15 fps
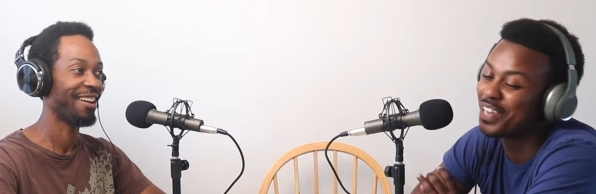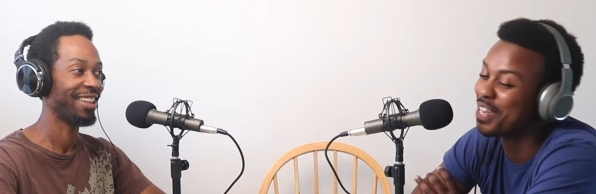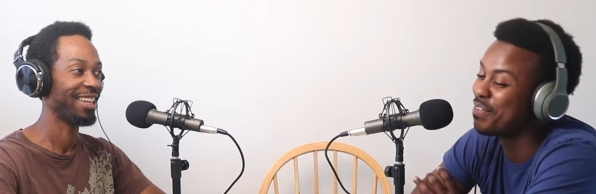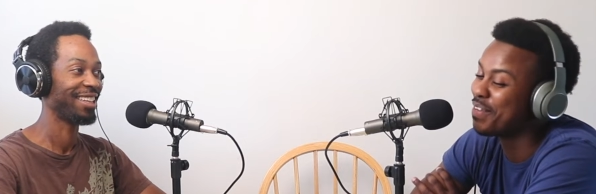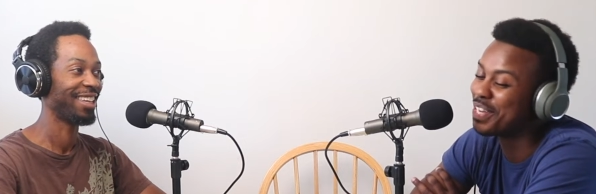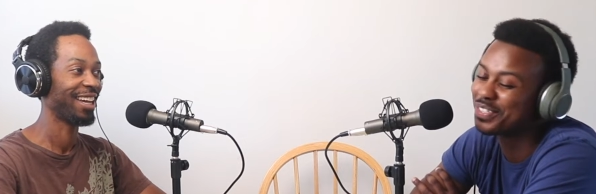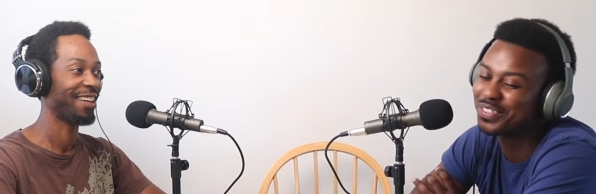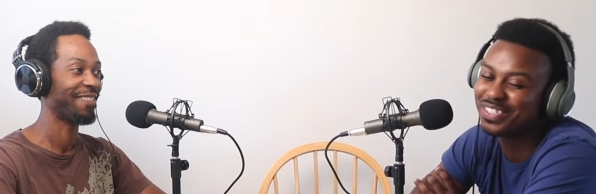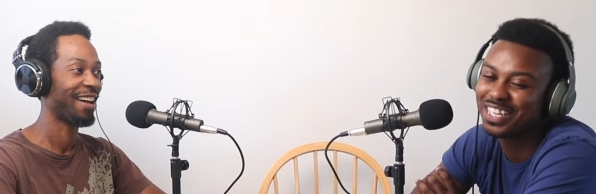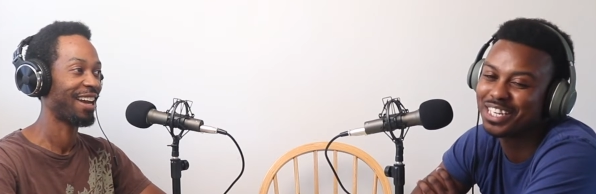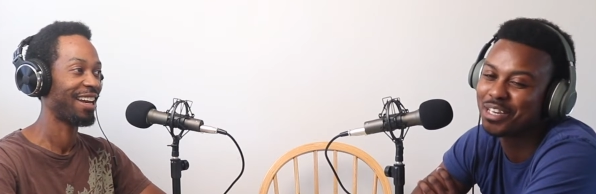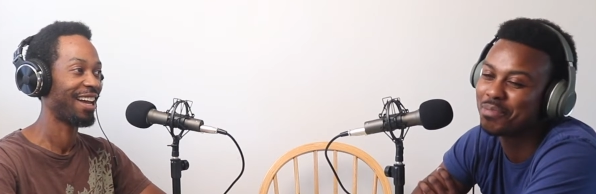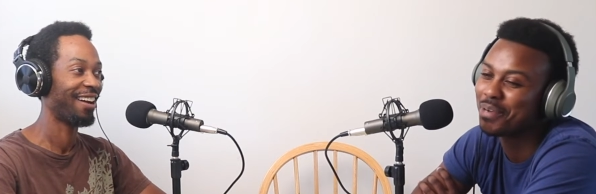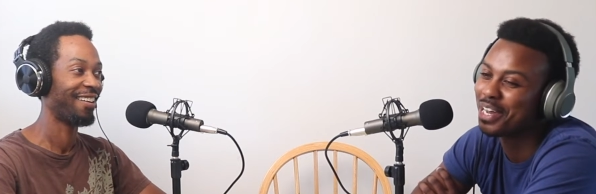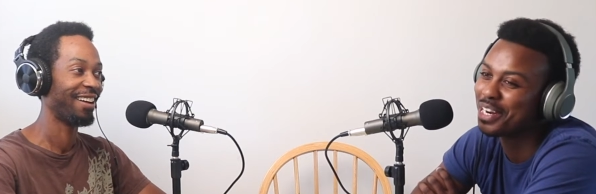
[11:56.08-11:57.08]
Speaker 1: you think about,
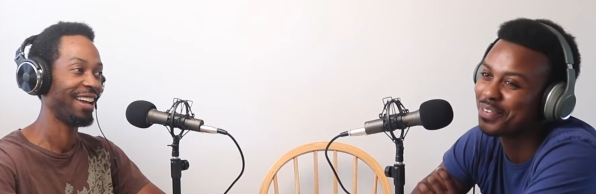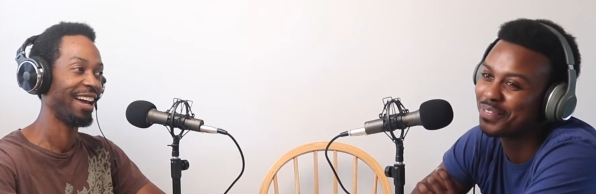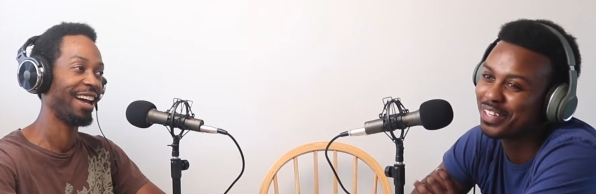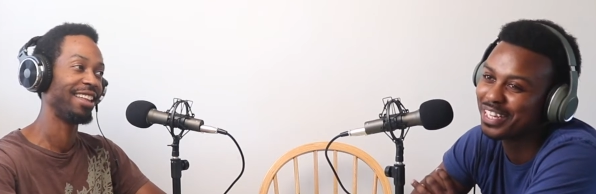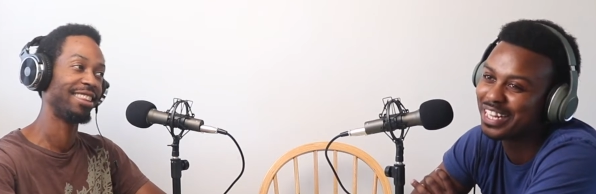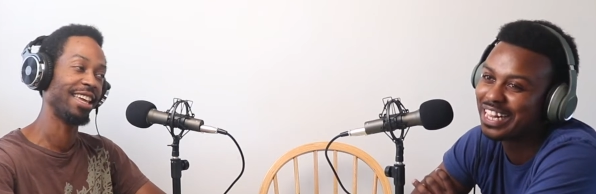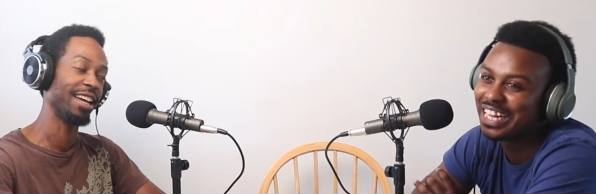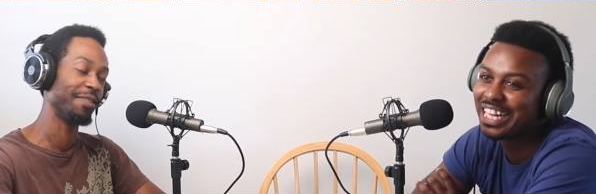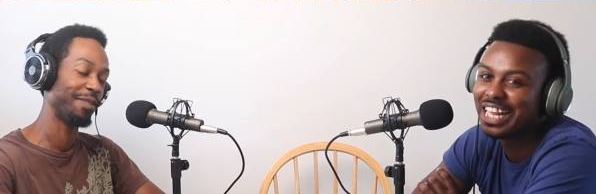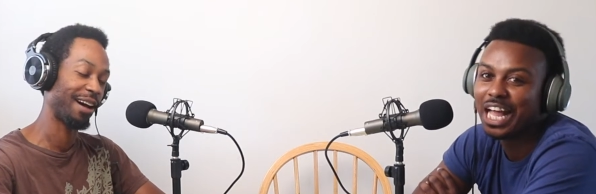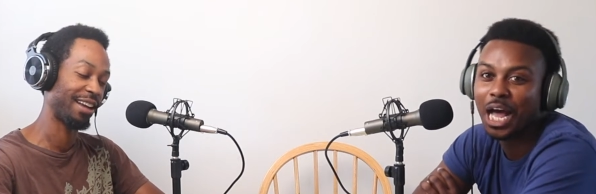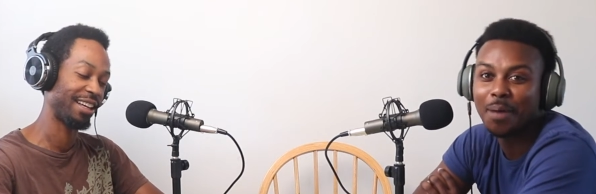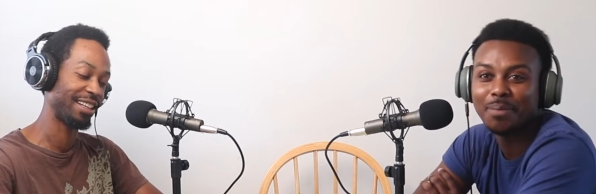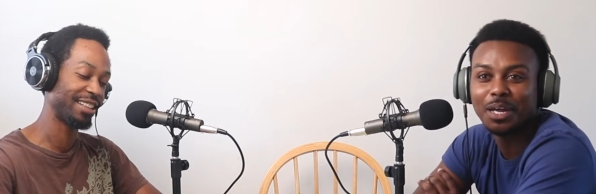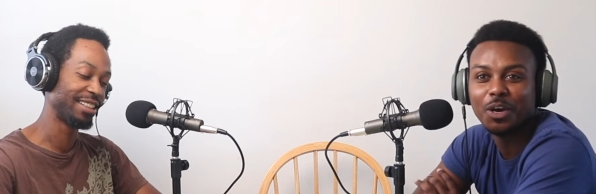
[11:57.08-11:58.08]
think it, about it, yeah, think
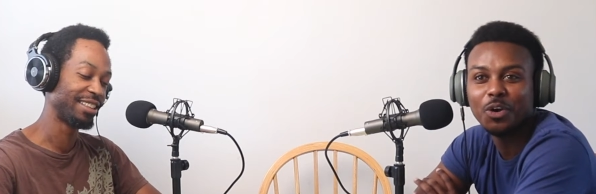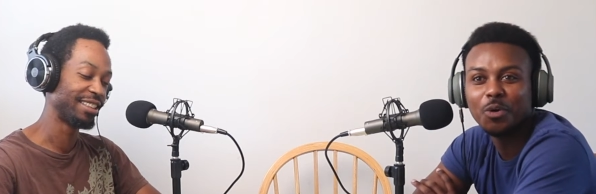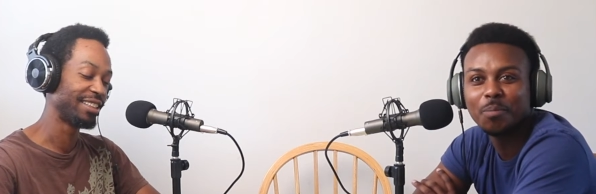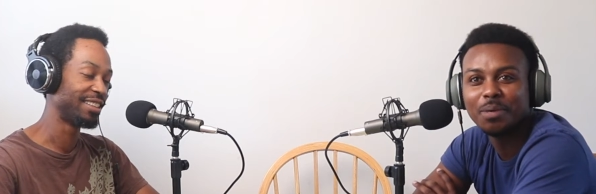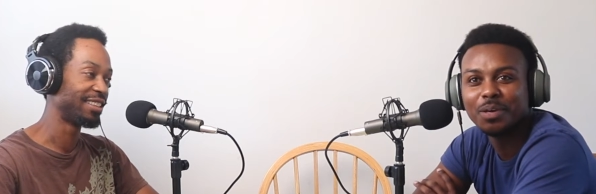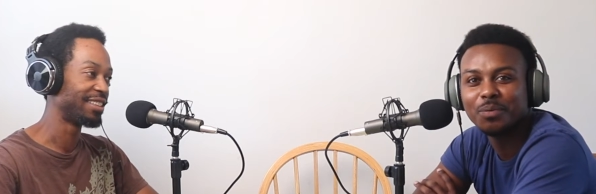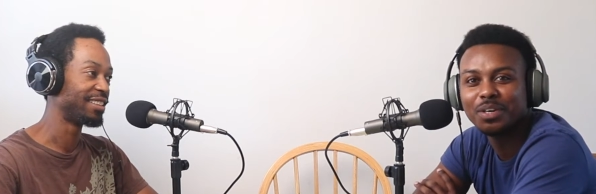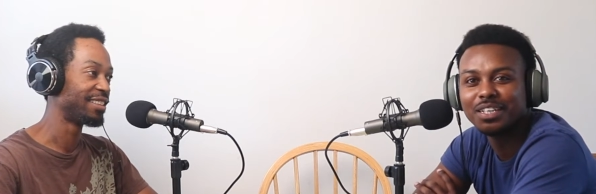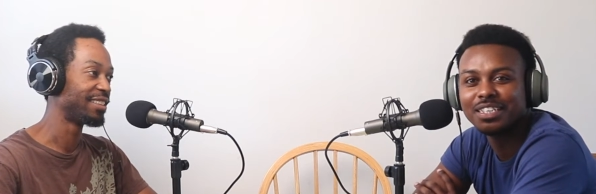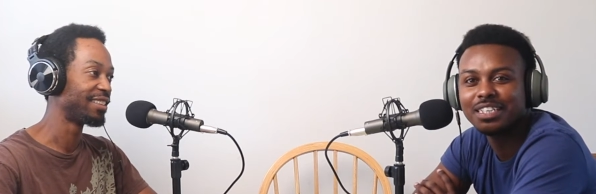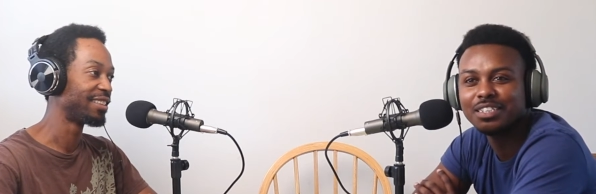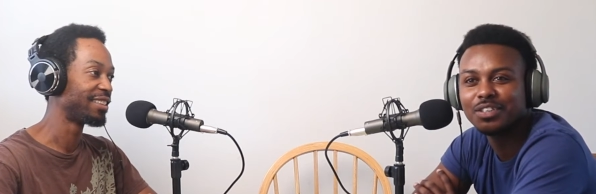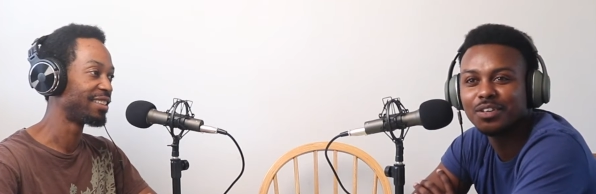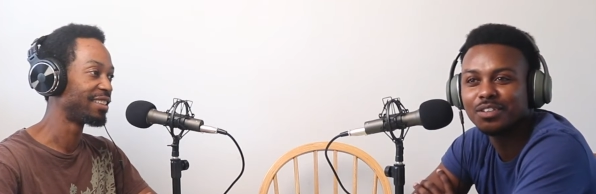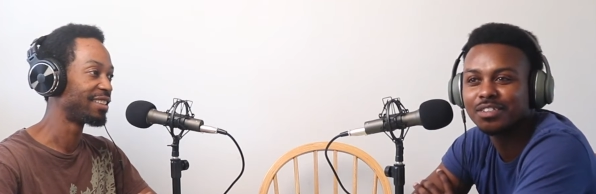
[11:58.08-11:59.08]
about it. I'm like, oh man, what
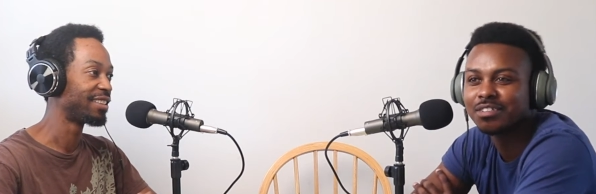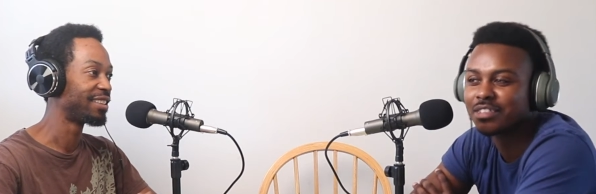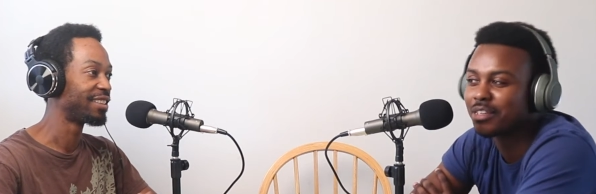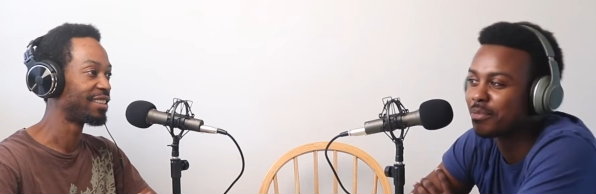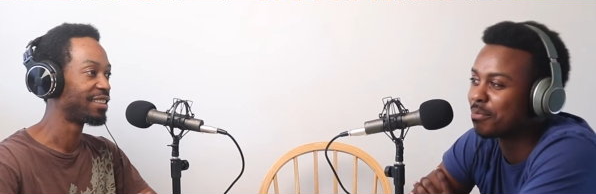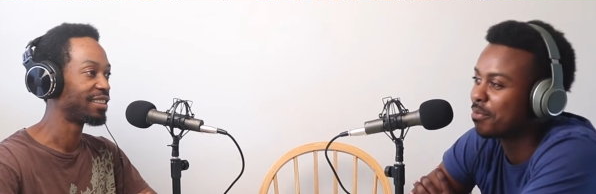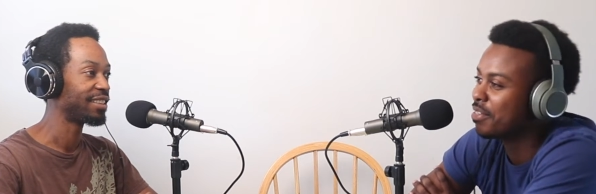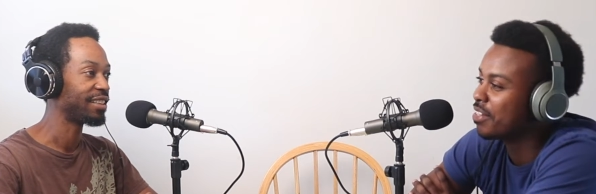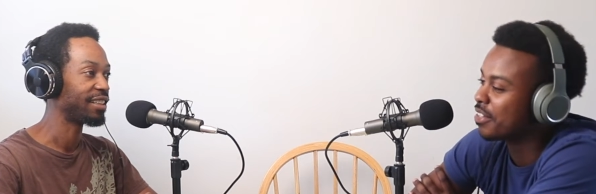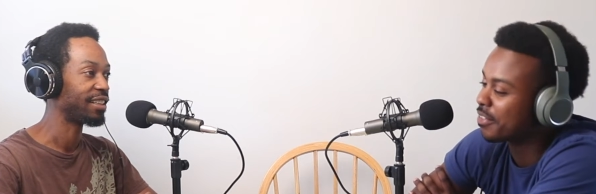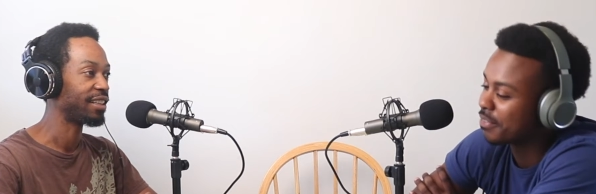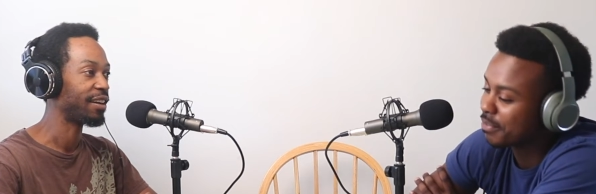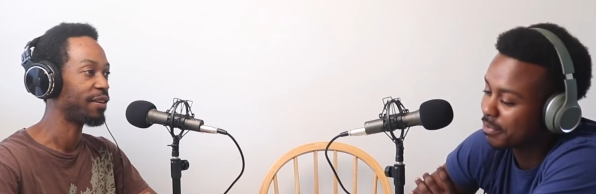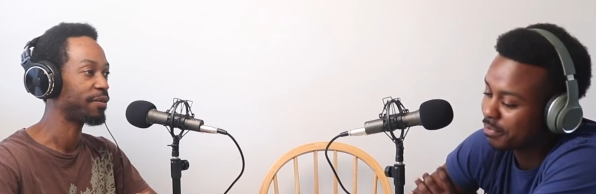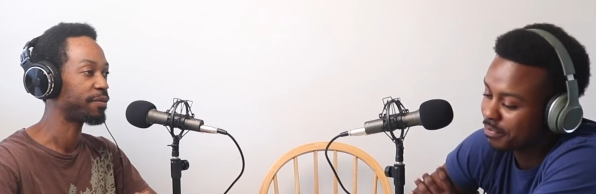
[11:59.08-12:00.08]
he's on to something,
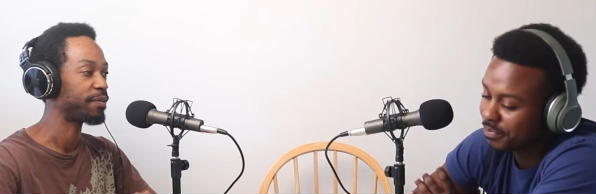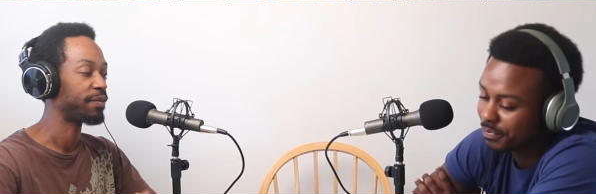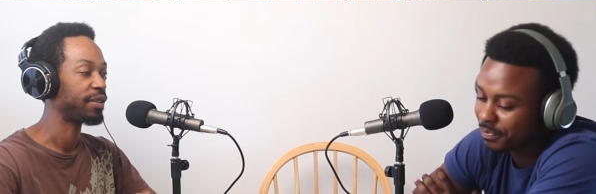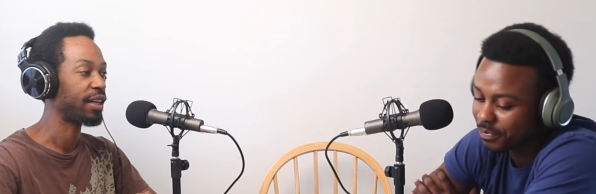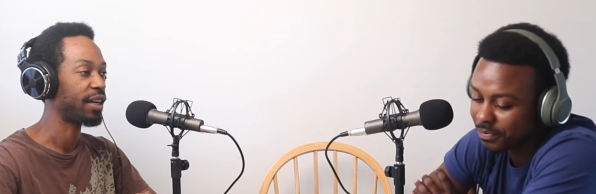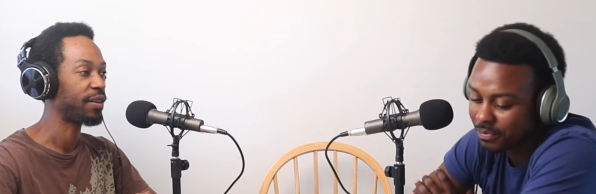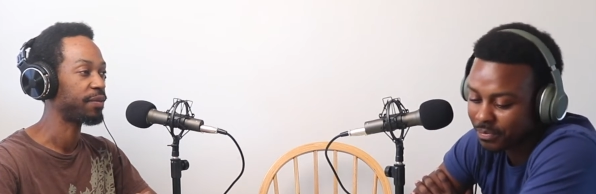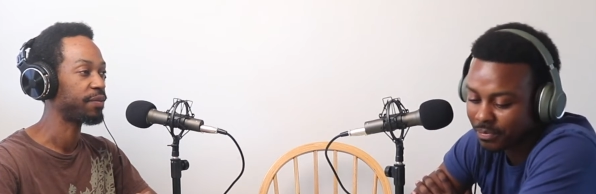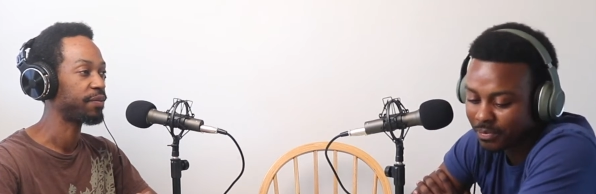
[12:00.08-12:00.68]
man. Yep, yep.